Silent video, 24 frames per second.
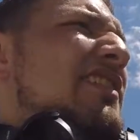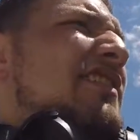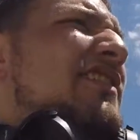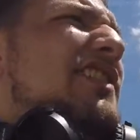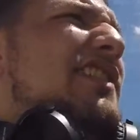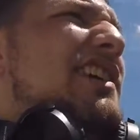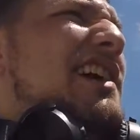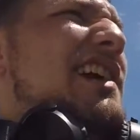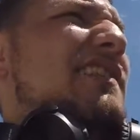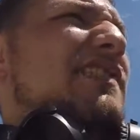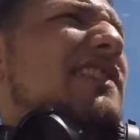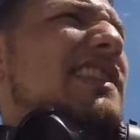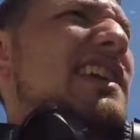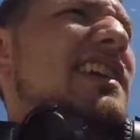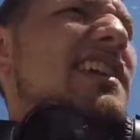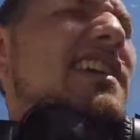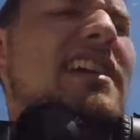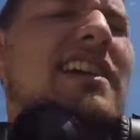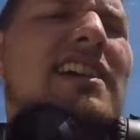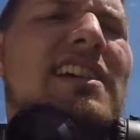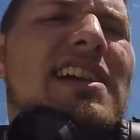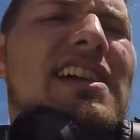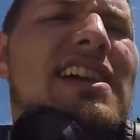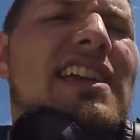If you're out
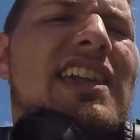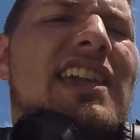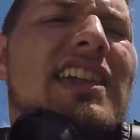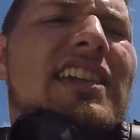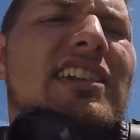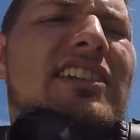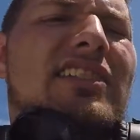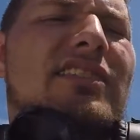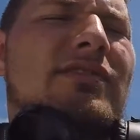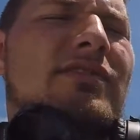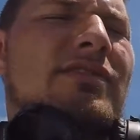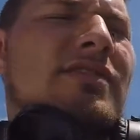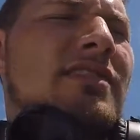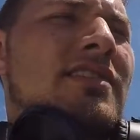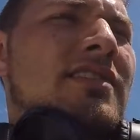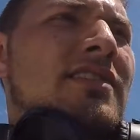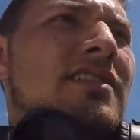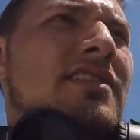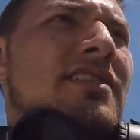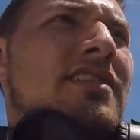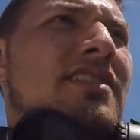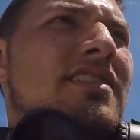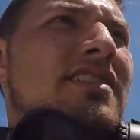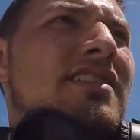there, I hate you.
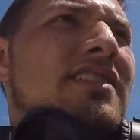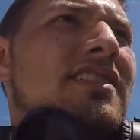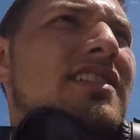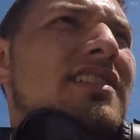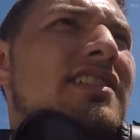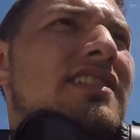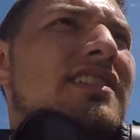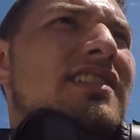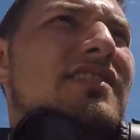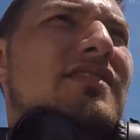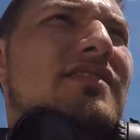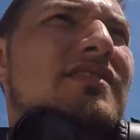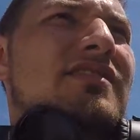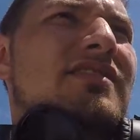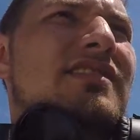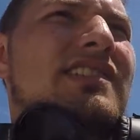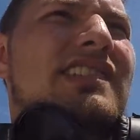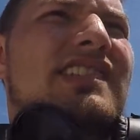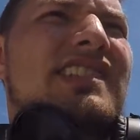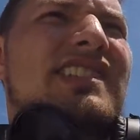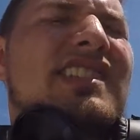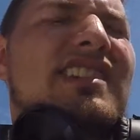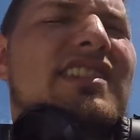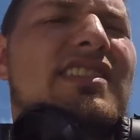You don't
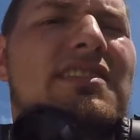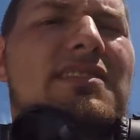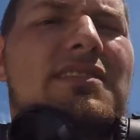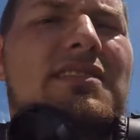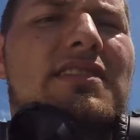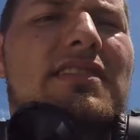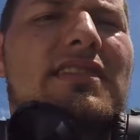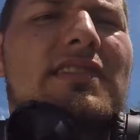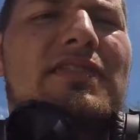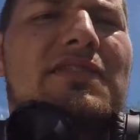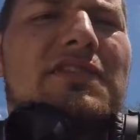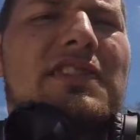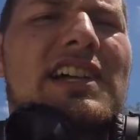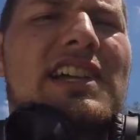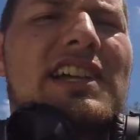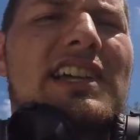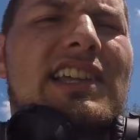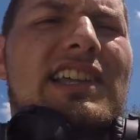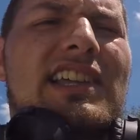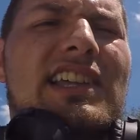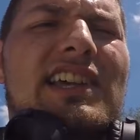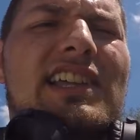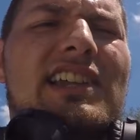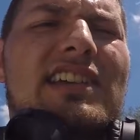steal a
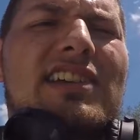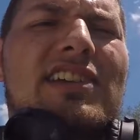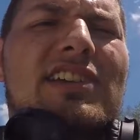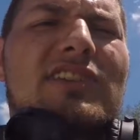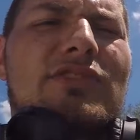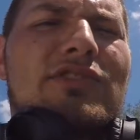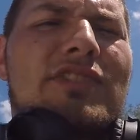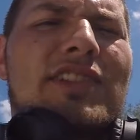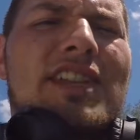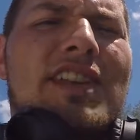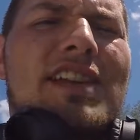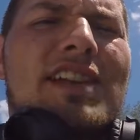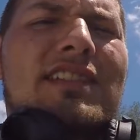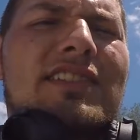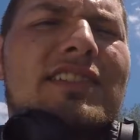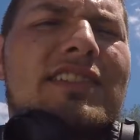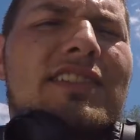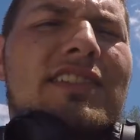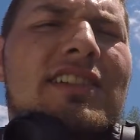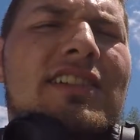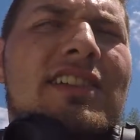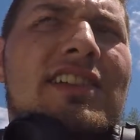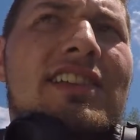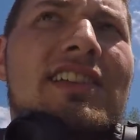flag at a country
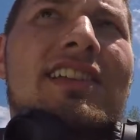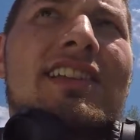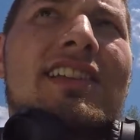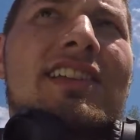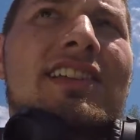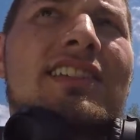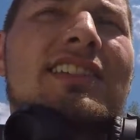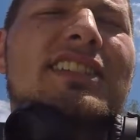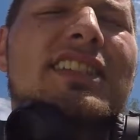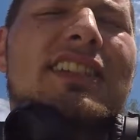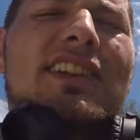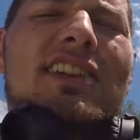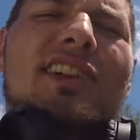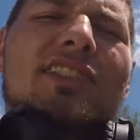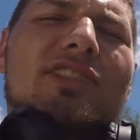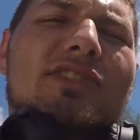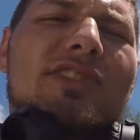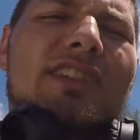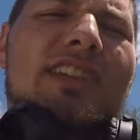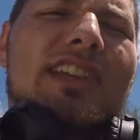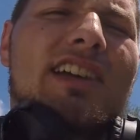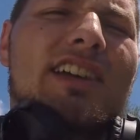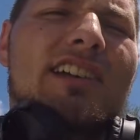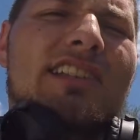concert. It's a
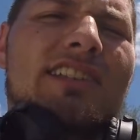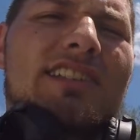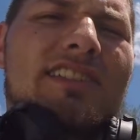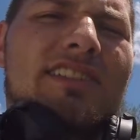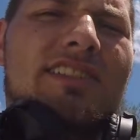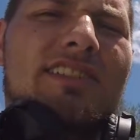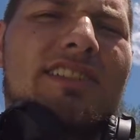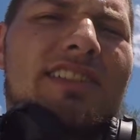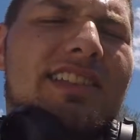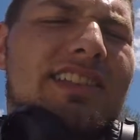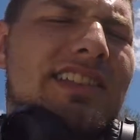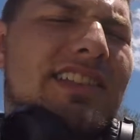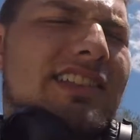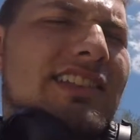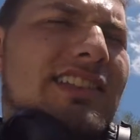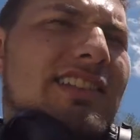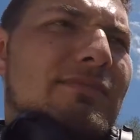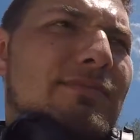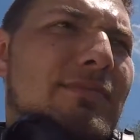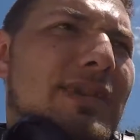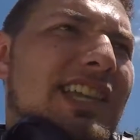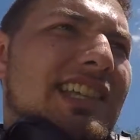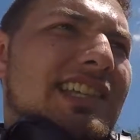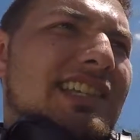country concert that doesn't
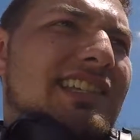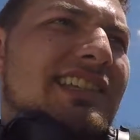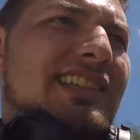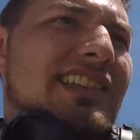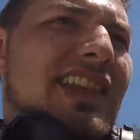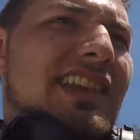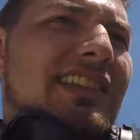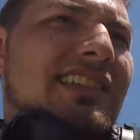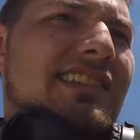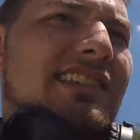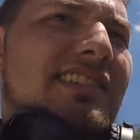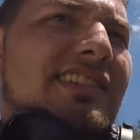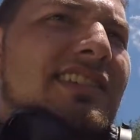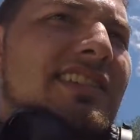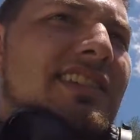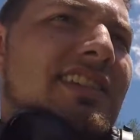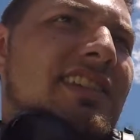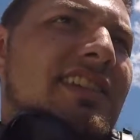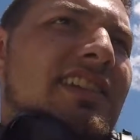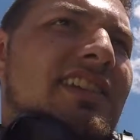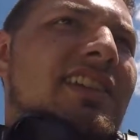even make sense.